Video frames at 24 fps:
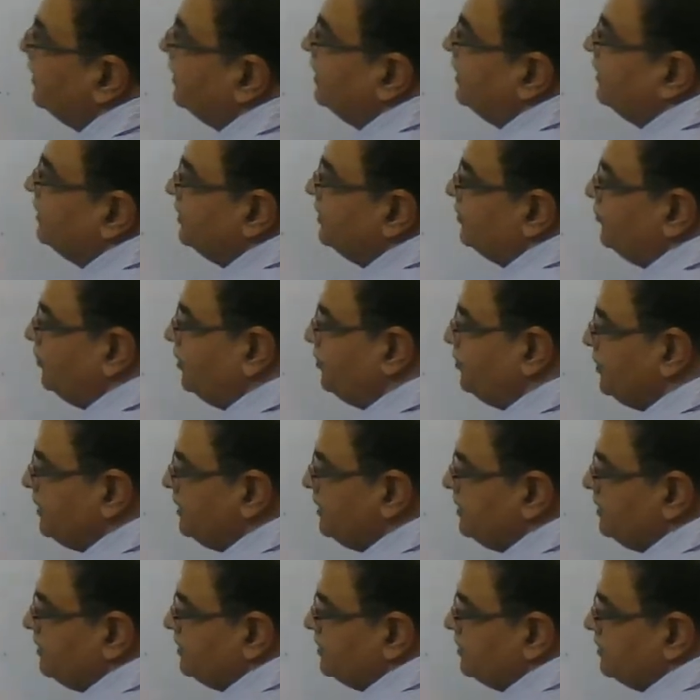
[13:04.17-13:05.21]
another will be
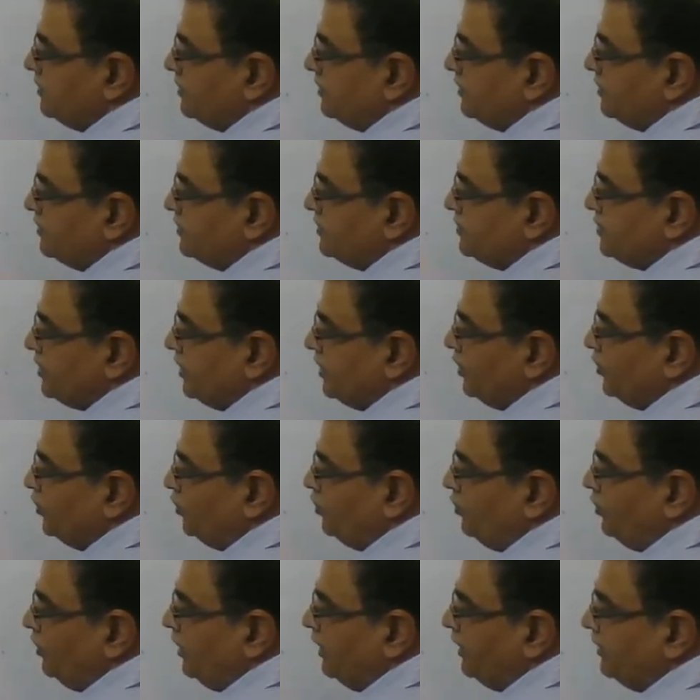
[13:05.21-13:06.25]
0
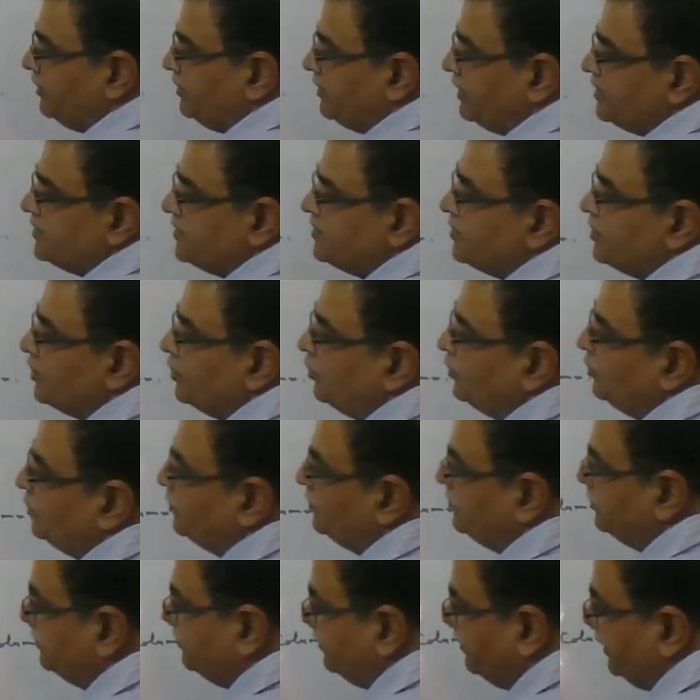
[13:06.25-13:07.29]
and then 0
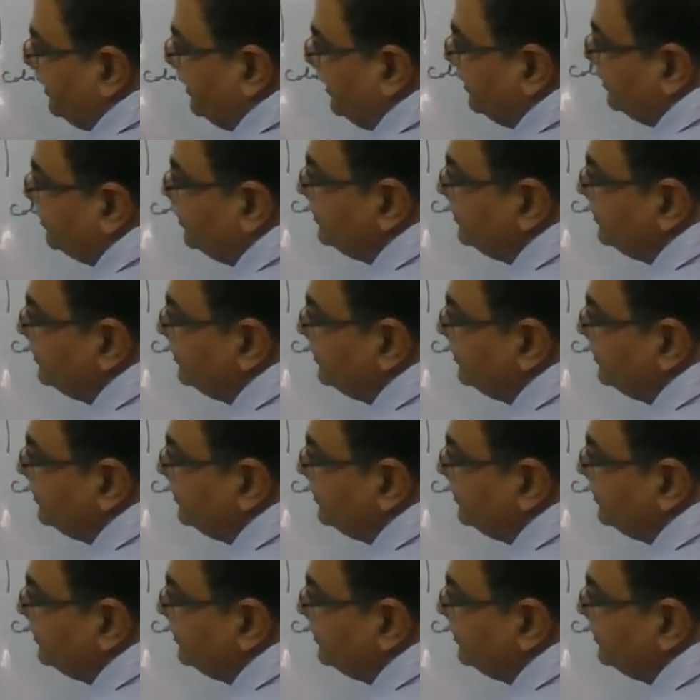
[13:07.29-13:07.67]
and